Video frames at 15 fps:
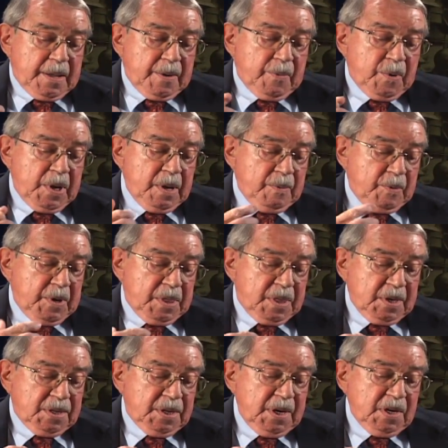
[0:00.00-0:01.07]
We, with
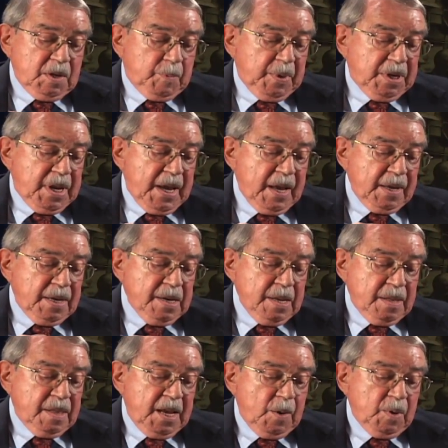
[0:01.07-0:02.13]
the signal
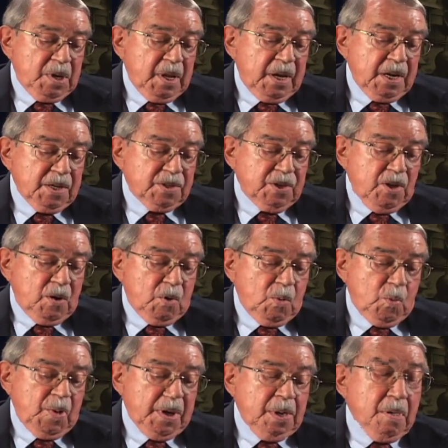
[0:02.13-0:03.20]
battalion, they would let us know
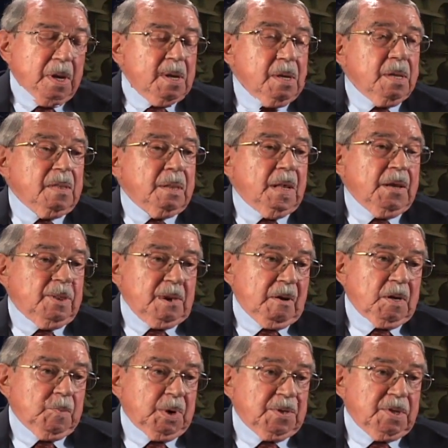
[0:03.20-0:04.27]
when they
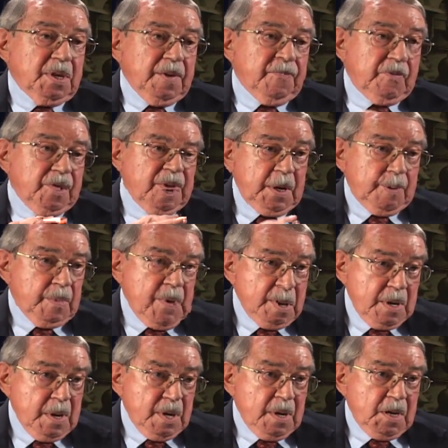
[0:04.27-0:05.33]
thought it was safe for them
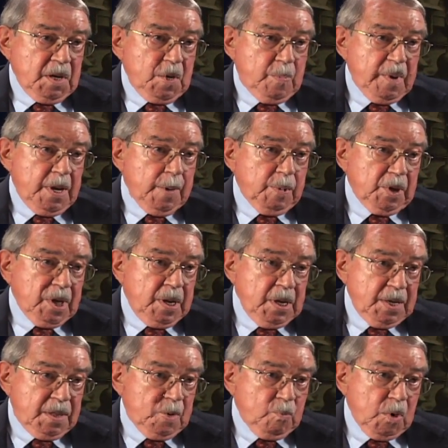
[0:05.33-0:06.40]
to be able to
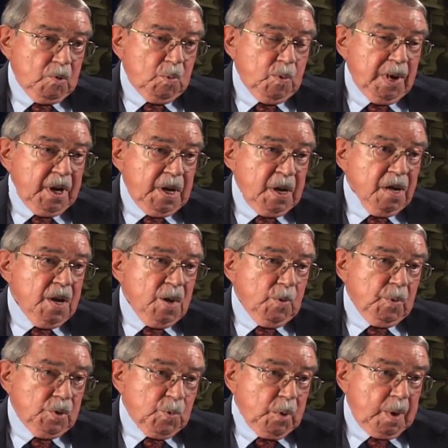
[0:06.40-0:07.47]
hit the roadway,
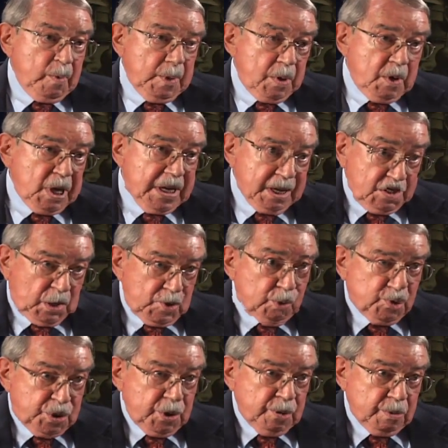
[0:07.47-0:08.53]
which we were going to get
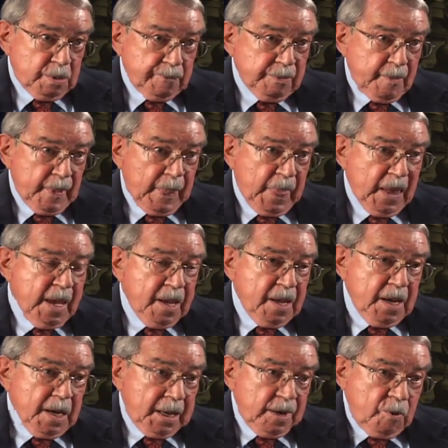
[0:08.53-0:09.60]
close to,
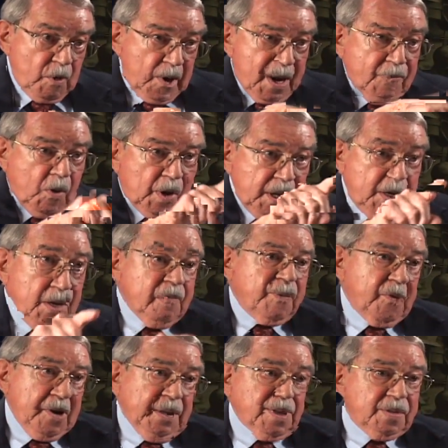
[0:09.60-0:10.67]
and drive on into
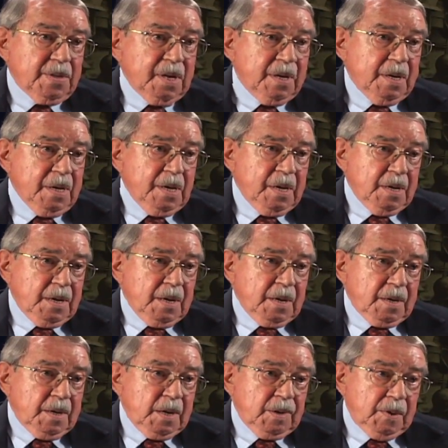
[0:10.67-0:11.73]
France
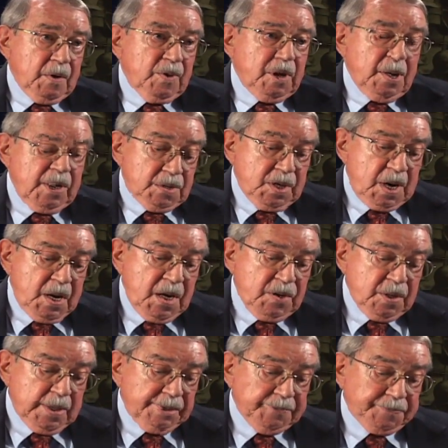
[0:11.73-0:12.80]
to their
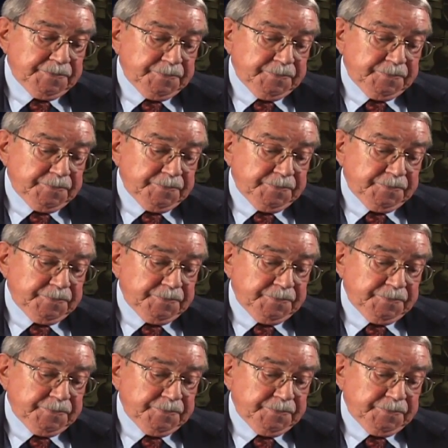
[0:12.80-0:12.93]
destination.